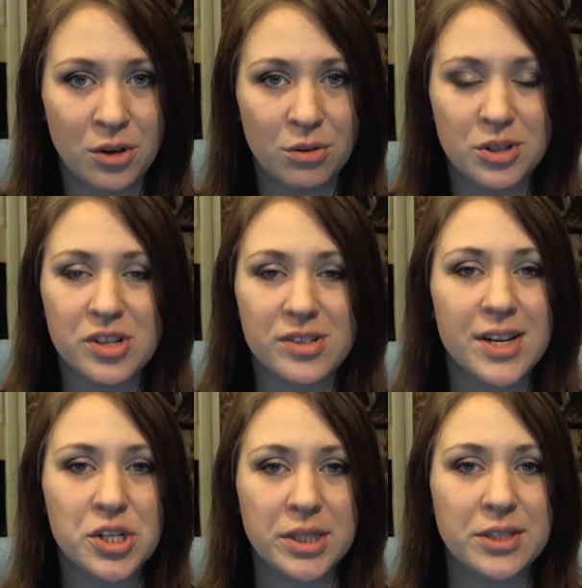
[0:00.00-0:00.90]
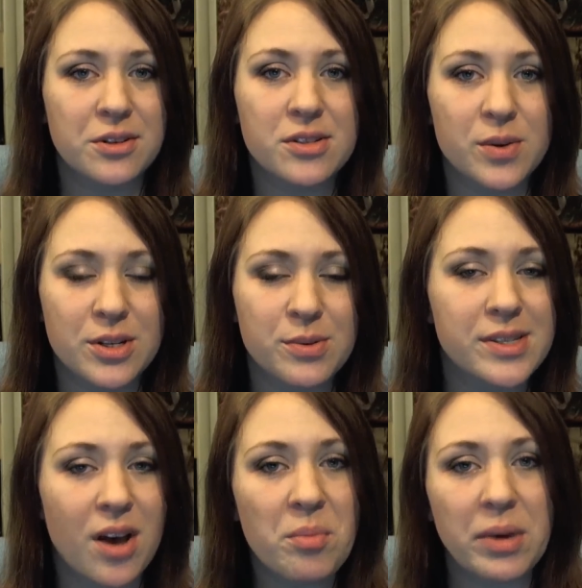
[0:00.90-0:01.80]
which essentially turns you into a
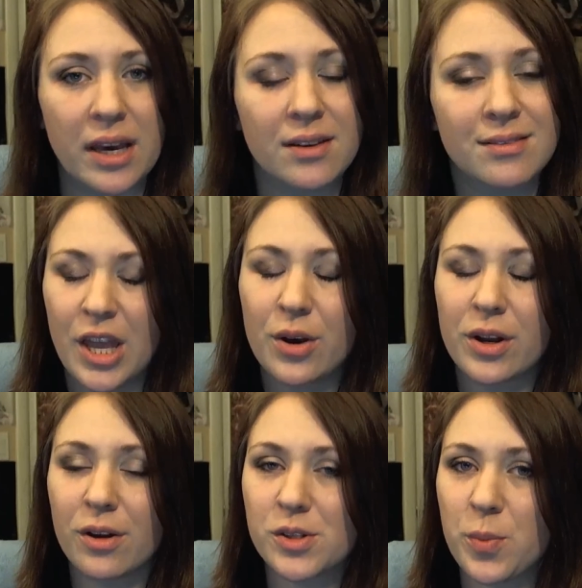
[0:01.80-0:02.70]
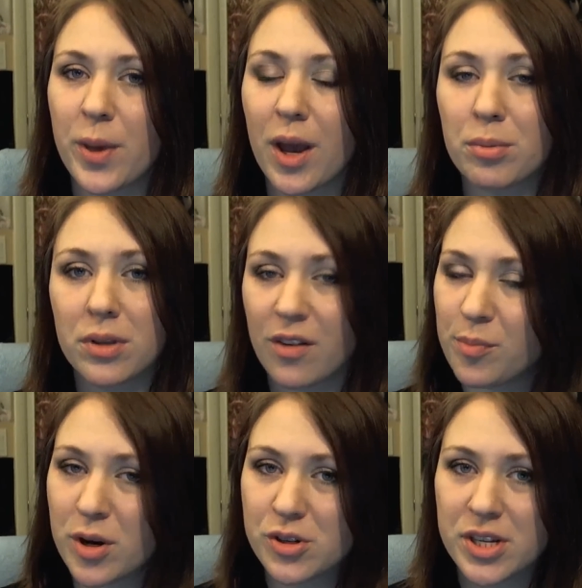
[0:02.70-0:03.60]
zombie. You can also pick up love
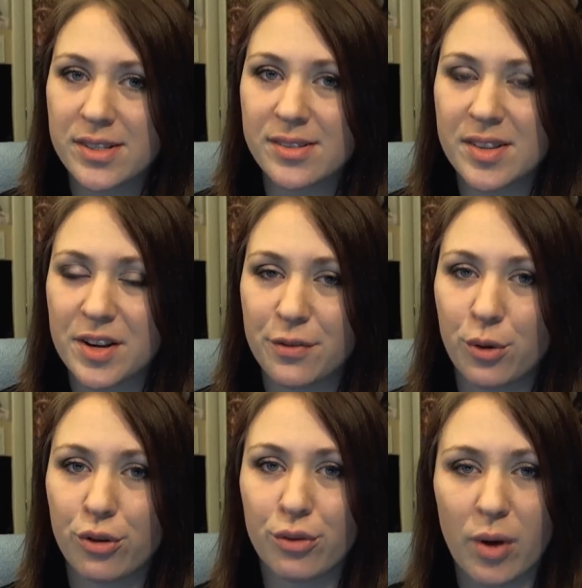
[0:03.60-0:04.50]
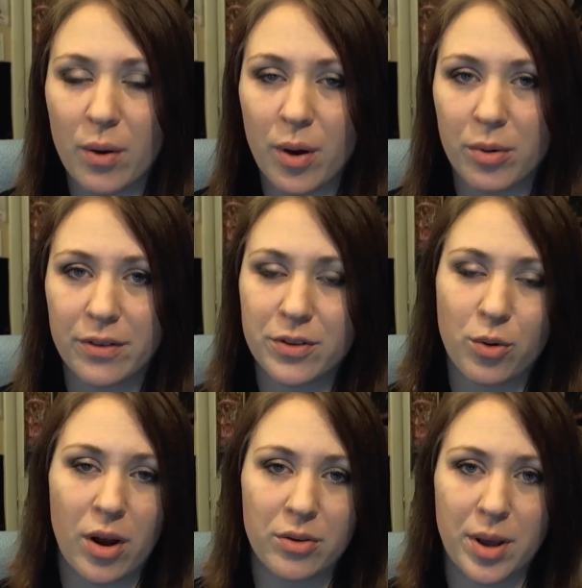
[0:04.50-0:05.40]
potions that if you throw at one of the
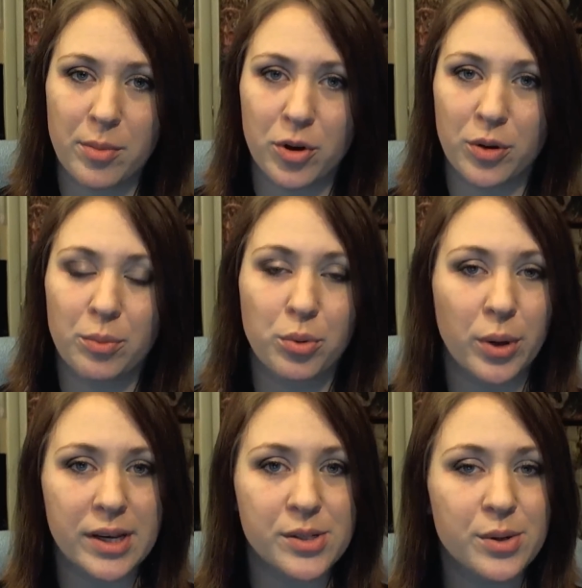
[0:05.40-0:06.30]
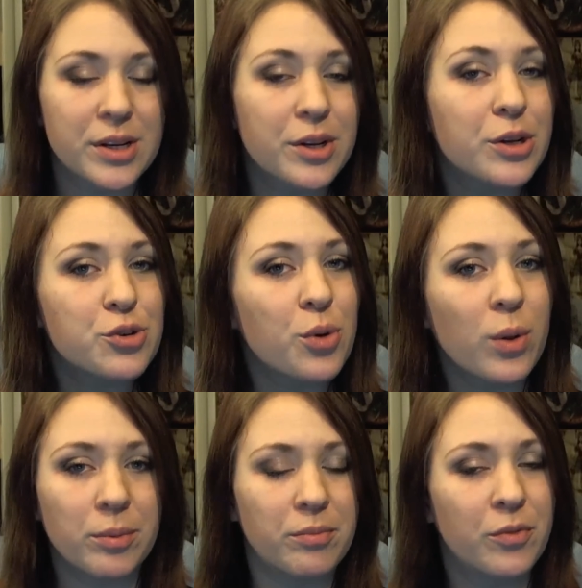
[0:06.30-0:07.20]
Crown Chemical employees, you can control
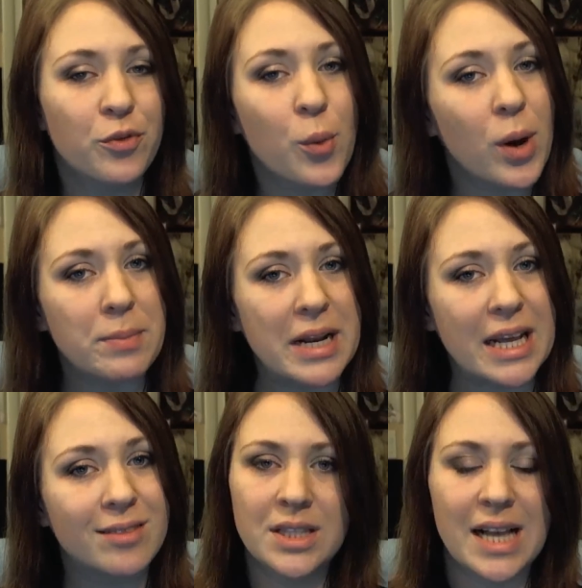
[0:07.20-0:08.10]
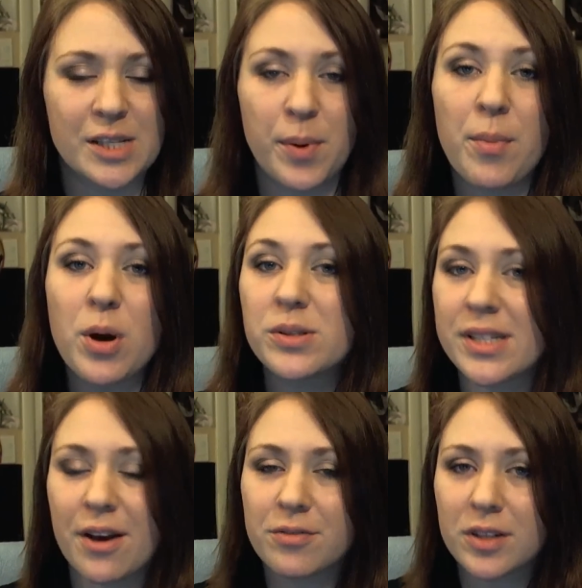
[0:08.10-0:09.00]
them for 1 minute. Last but most
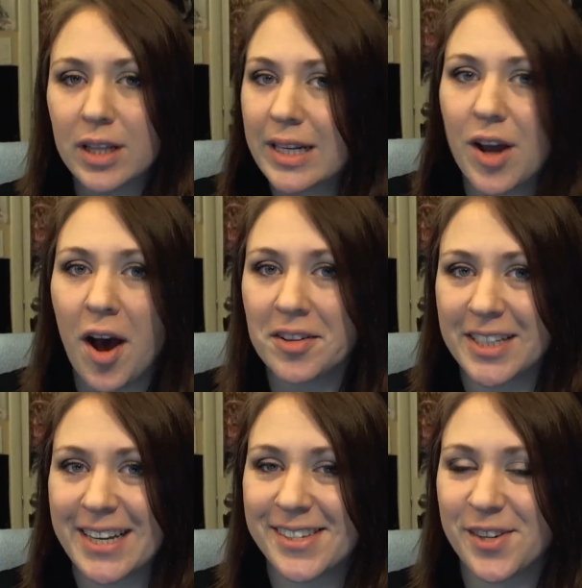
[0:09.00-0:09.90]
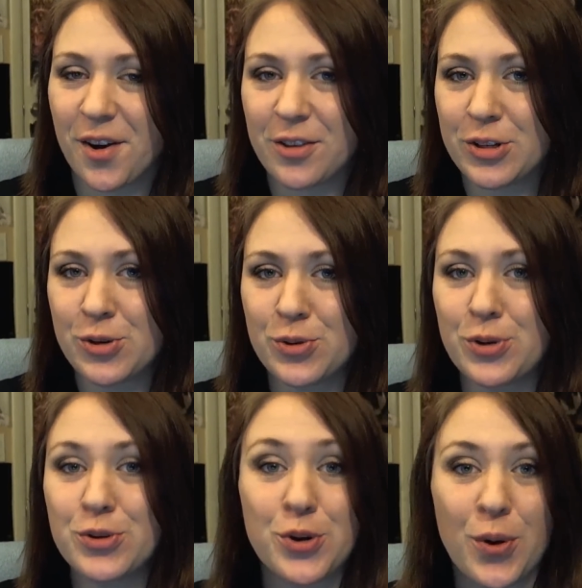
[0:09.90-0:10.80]
definitely not least are the 2
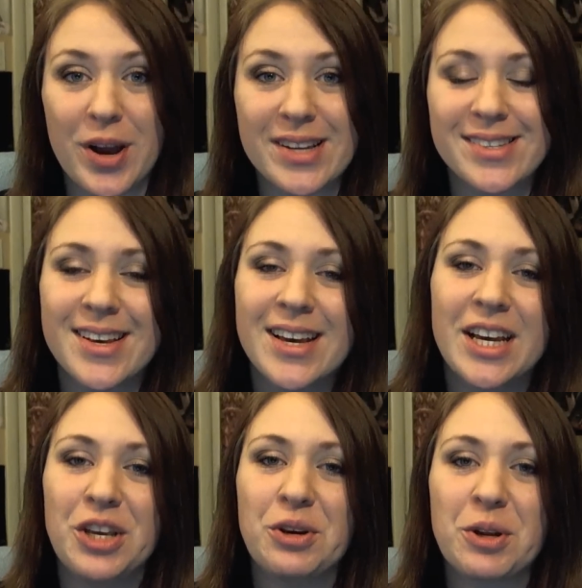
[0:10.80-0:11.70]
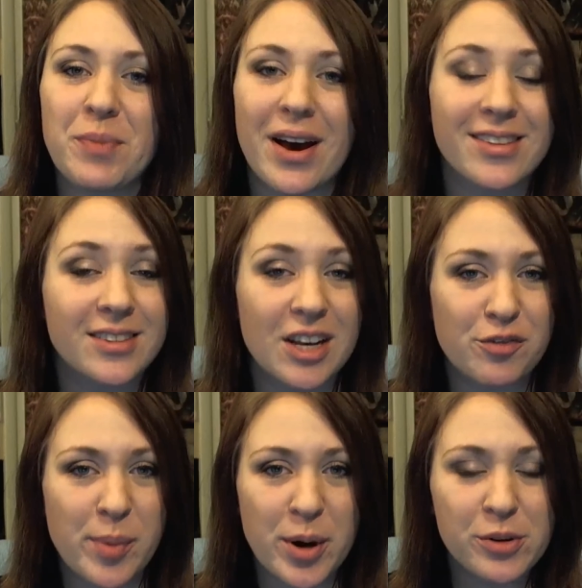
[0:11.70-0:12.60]
new toys. You can buy the
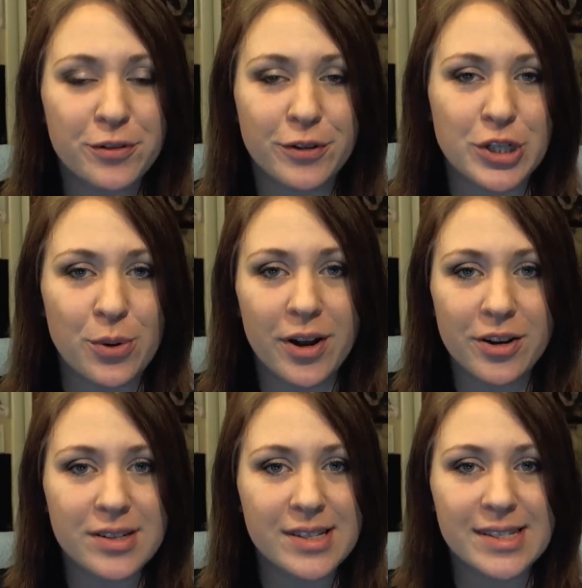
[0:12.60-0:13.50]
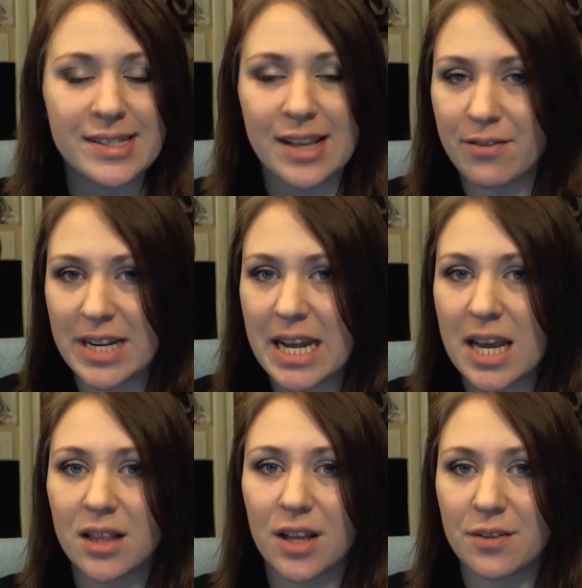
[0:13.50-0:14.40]
Love Boat for
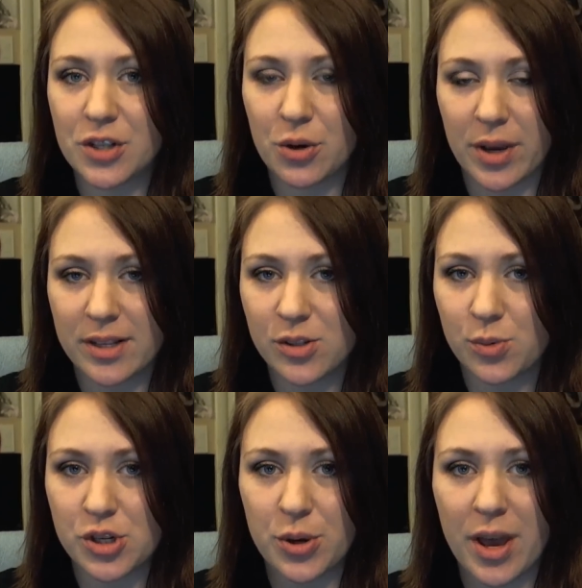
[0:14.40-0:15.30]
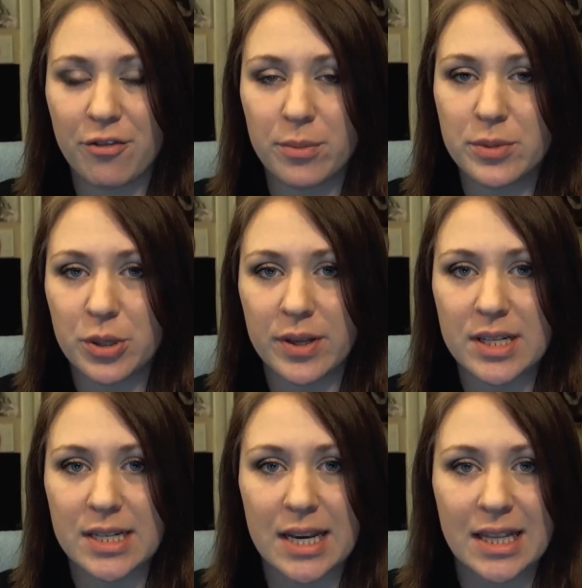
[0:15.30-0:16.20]
270 love tokens, which you get from doing
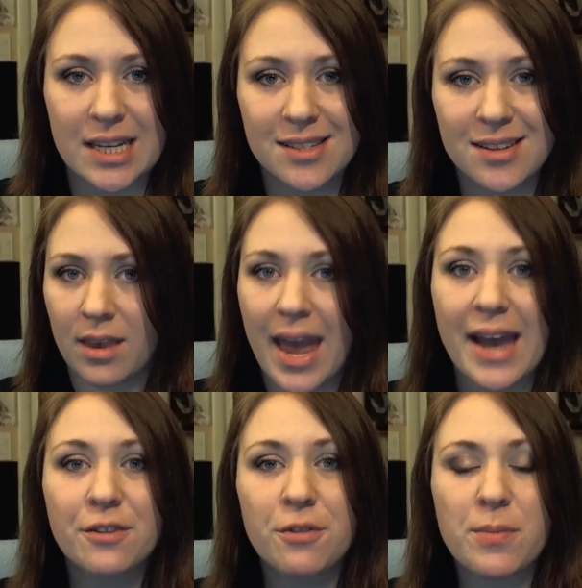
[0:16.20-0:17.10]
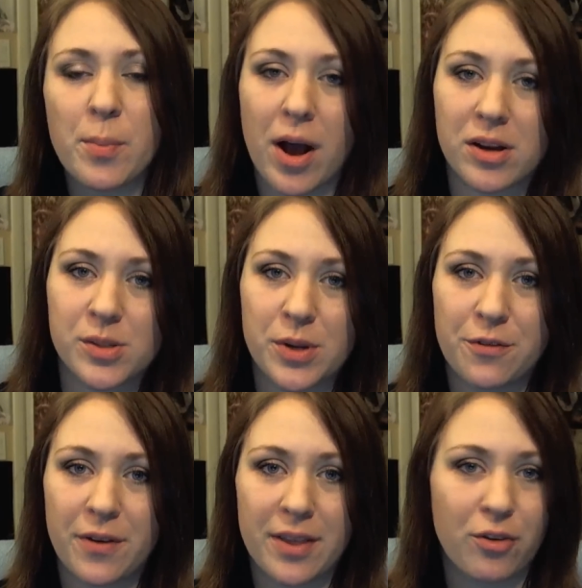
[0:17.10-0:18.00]
the dailies, and from the box when you
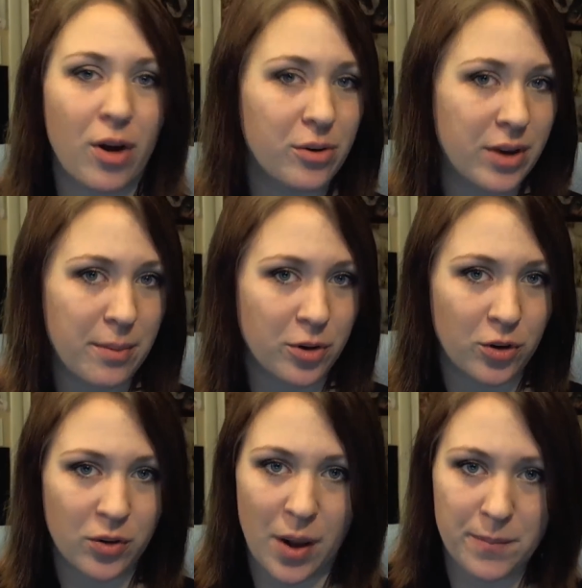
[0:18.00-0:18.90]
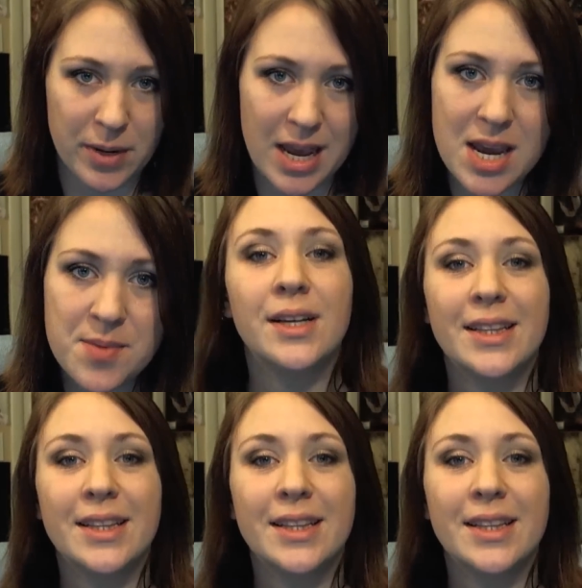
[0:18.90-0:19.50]
fight Crown Chemical Company.